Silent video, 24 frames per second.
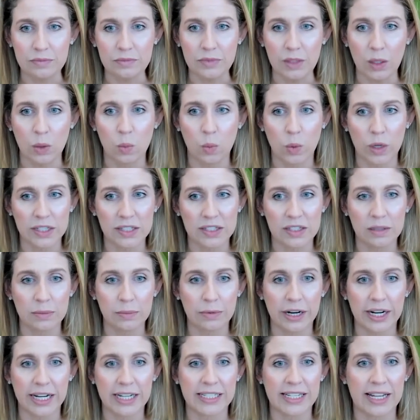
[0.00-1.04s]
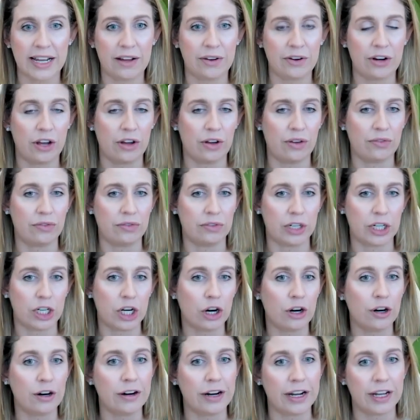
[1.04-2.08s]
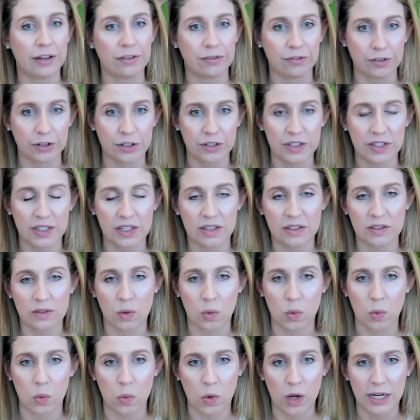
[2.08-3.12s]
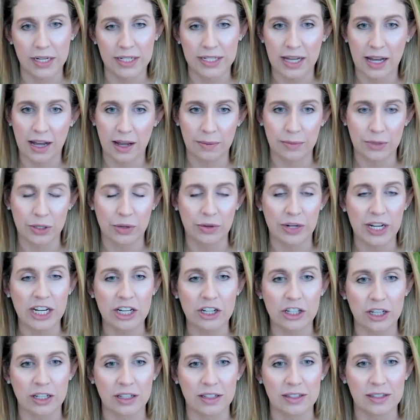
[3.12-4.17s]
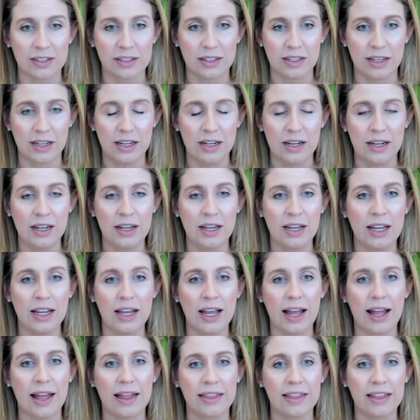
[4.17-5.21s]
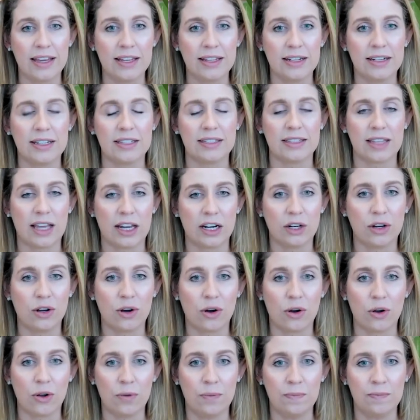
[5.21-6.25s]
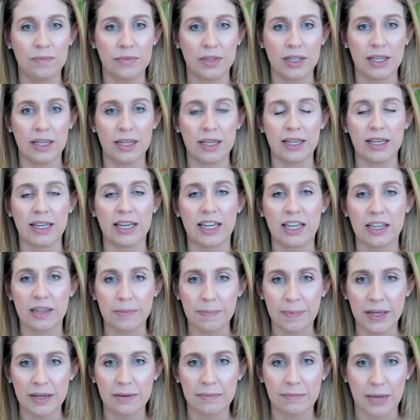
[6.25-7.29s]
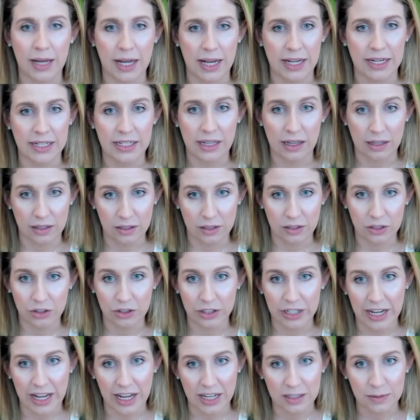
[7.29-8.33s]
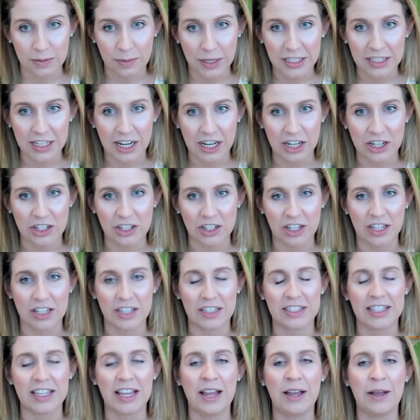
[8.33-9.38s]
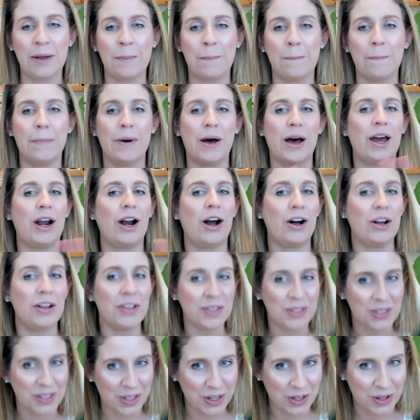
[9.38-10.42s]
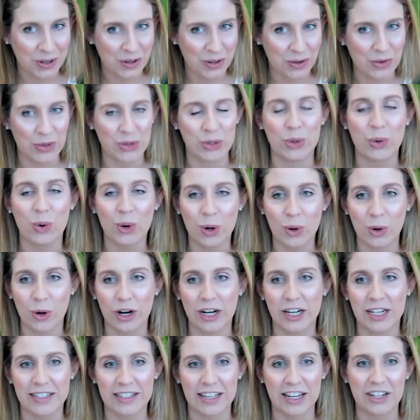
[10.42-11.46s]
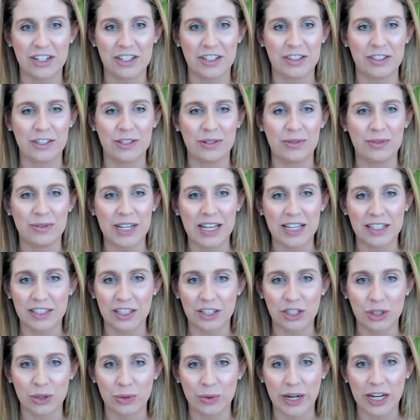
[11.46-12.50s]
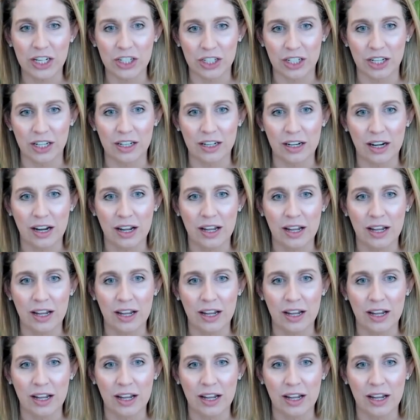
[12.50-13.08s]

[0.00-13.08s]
What's the breakdown of recurring versus one-time donations? And then set a goal. Keep in mind industry expectations, but also your organization's unique situation.